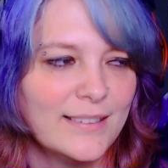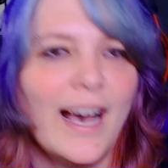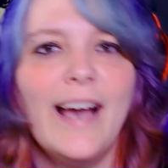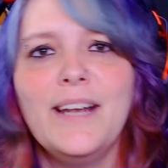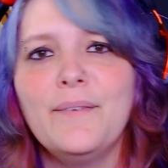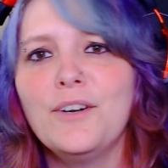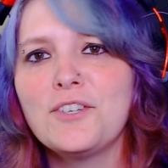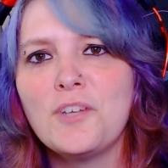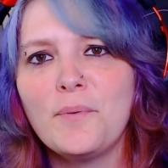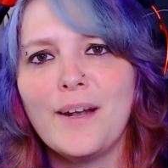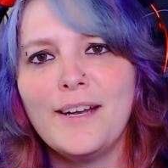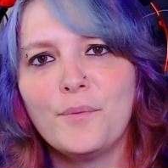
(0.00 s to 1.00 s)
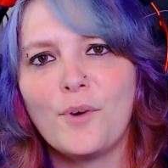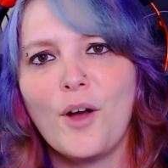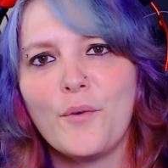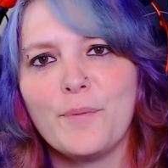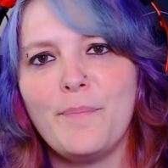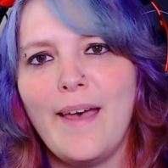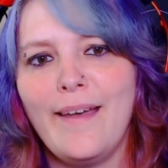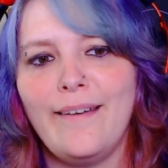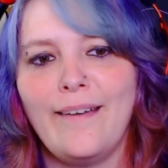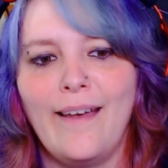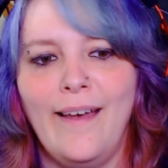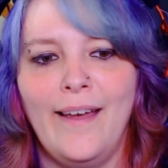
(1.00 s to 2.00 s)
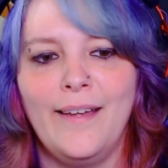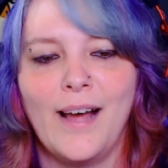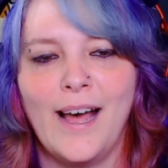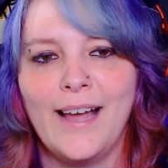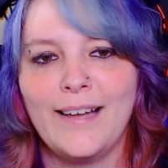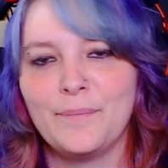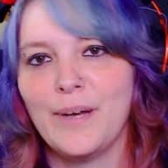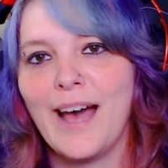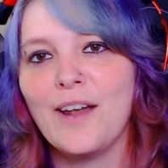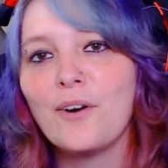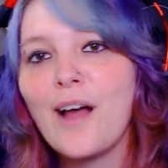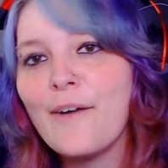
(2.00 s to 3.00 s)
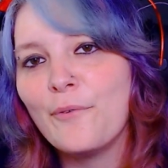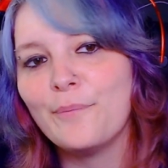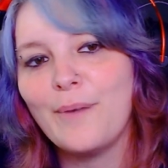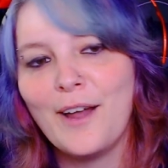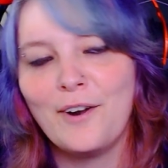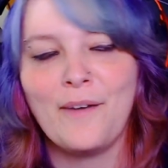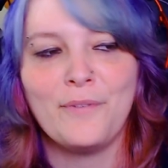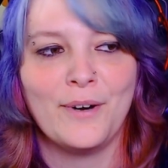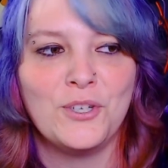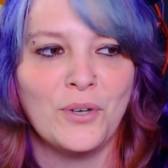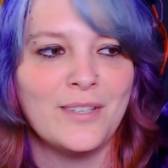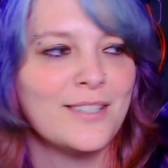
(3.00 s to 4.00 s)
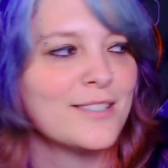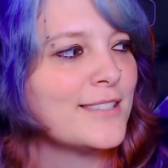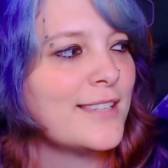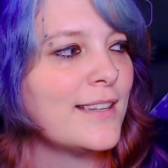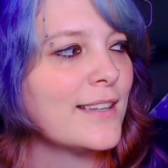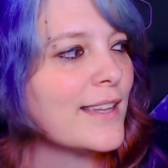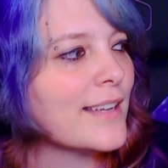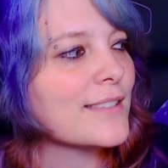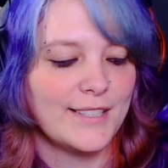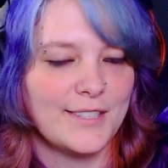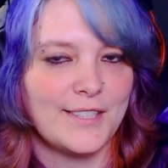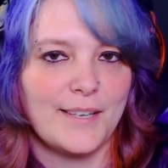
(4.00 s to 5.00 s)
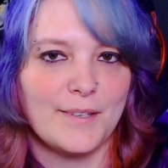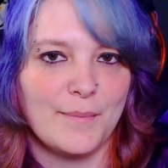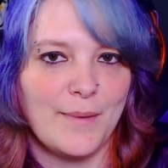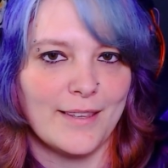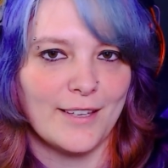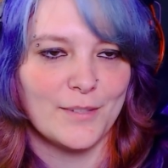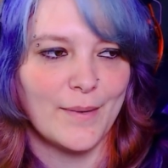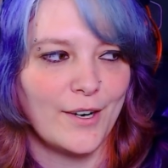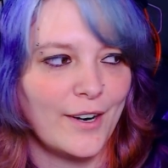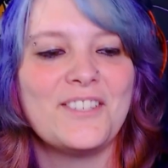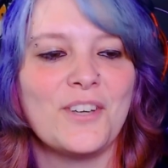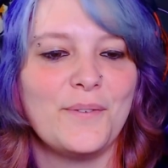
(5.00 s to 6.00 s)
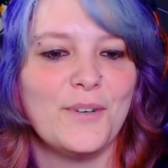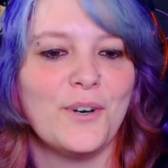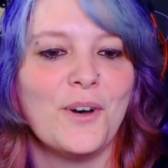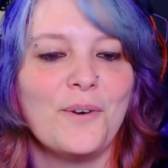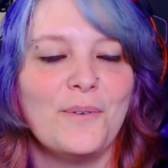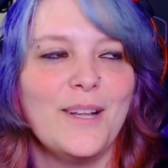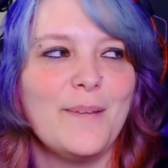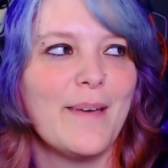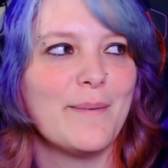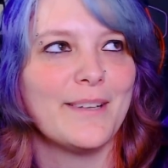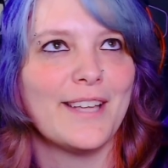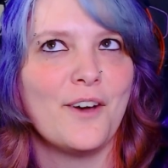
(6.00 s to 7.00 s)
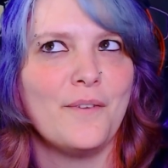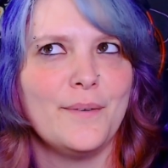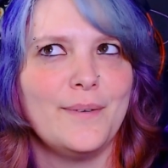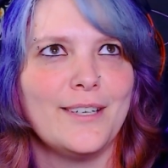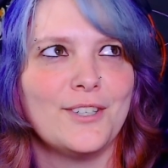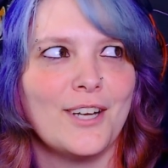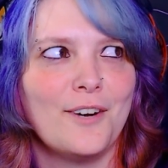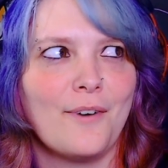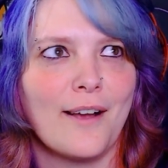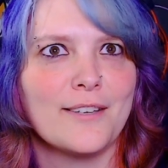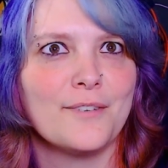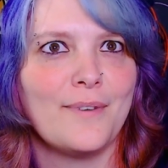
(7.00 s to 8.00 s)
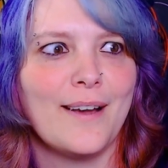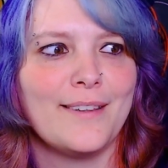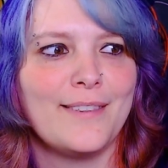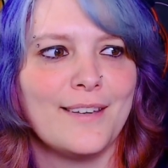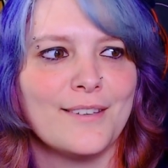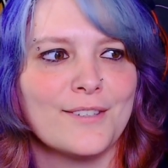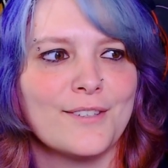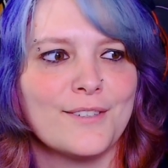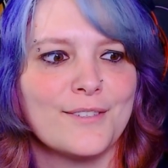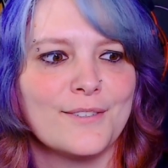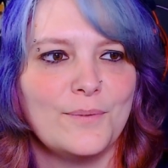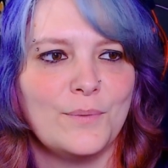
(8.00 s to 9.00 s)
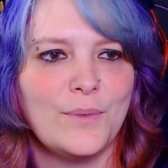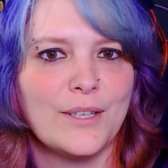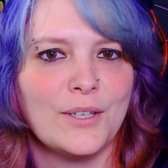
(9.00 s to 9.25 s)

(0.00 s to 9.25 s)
kind of understood what I did wrong with Bay, and I, but I don't have I don't have the right choices to say the things to say to make things better. So I feel really bad about that. Hopefully we can try and rectify things with